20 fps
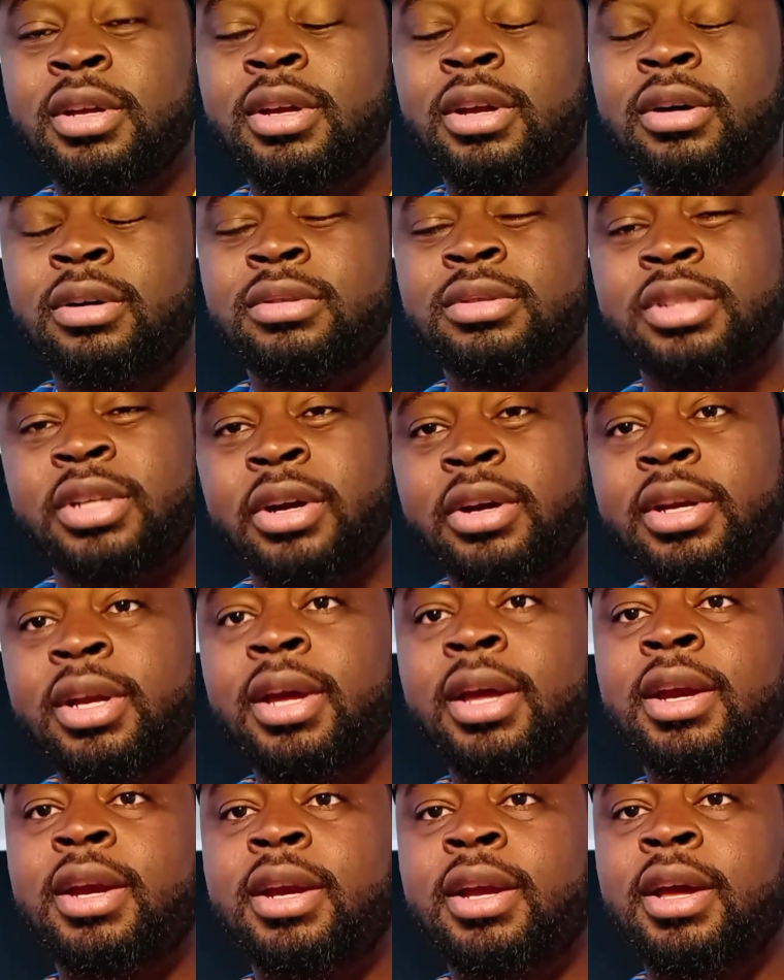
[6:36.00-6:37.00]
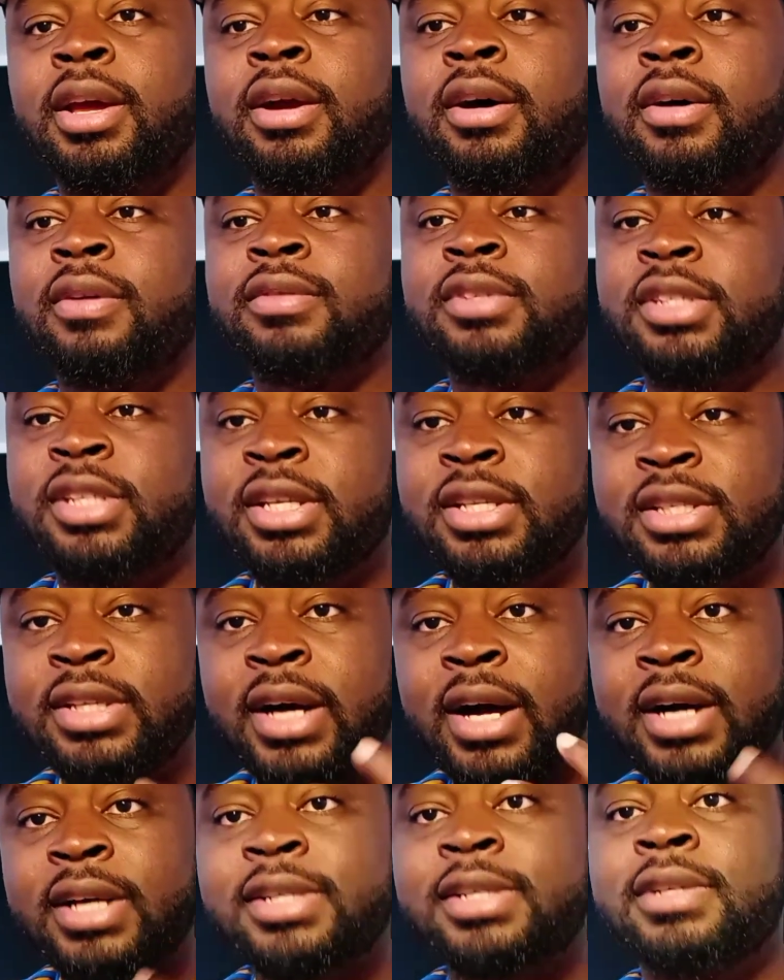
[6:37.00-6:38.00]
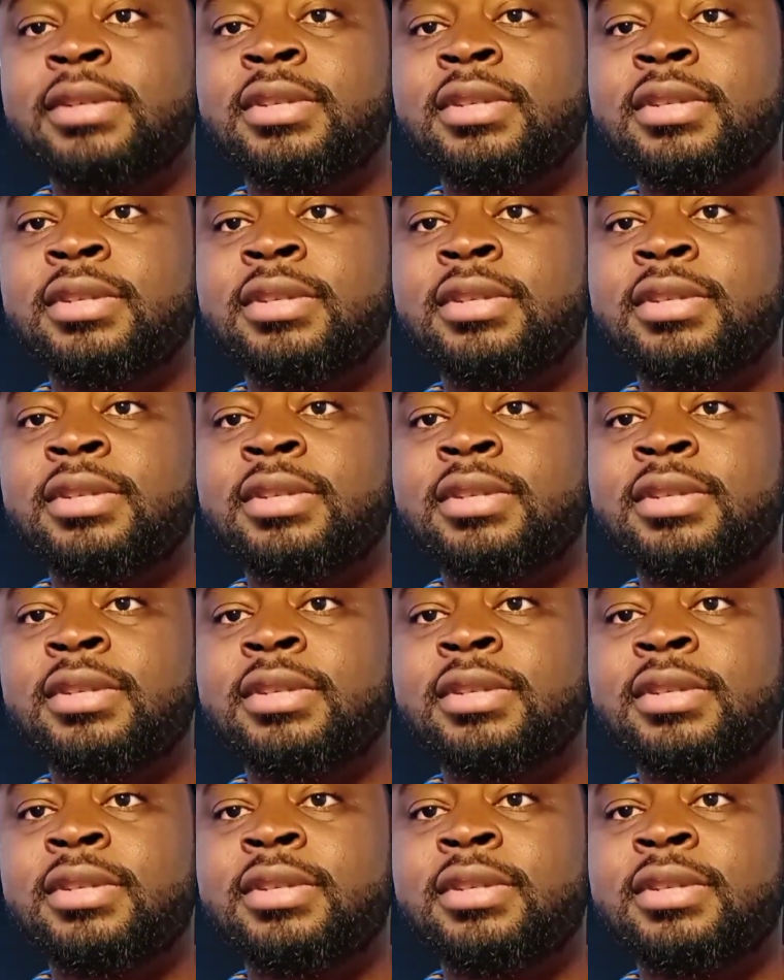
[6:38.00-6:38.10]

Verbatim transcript: You know, turn the internet off. Detox